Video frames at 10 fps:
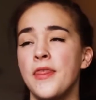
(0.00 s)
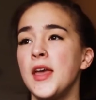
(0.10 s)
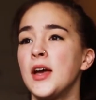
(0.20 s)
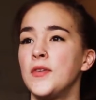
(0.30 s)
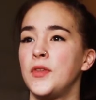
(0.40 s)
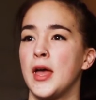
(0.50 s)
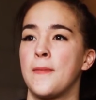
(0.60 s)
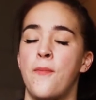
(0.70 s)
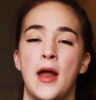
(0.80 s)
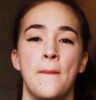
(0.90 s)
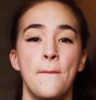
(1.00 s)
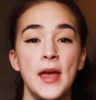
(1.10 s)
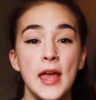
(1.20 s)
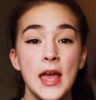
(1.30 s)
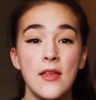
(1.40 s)
think of like bright
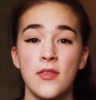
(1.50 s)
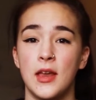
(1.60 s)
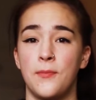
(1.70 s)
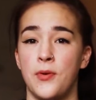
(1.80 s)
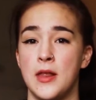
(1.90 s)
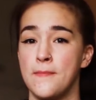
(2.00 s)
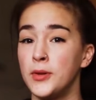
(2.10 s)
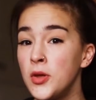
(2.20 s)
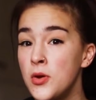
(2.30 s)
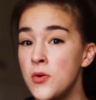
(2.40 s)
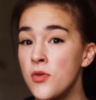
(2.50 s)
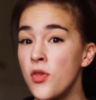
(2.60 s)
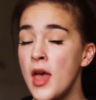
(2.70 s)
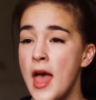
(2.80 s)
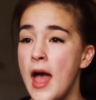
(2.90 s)
pinks and pretty blues